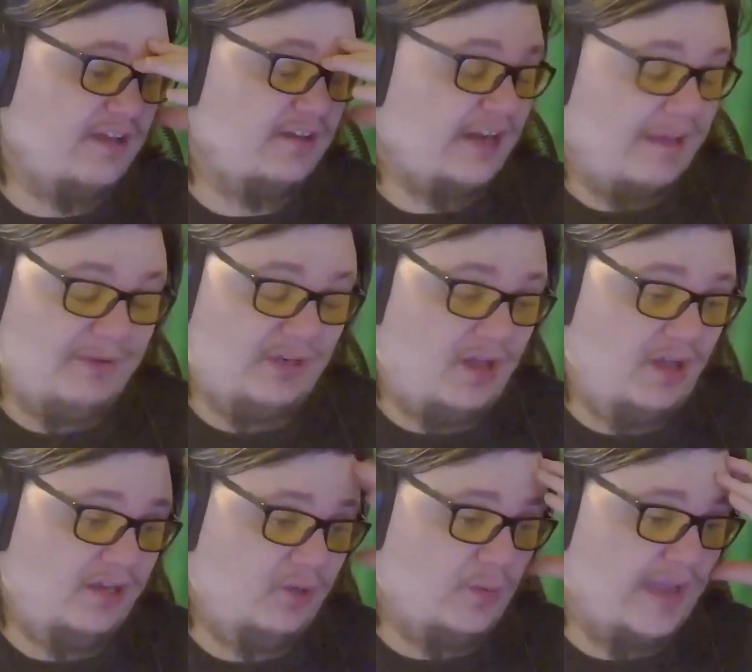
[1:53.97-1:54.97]
and I've been
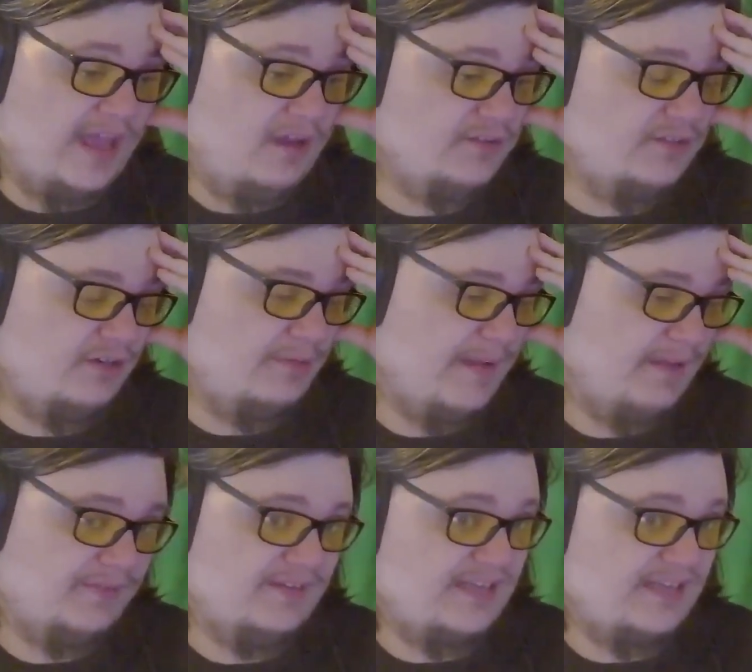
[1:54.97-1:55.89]
talking to a counselor about this.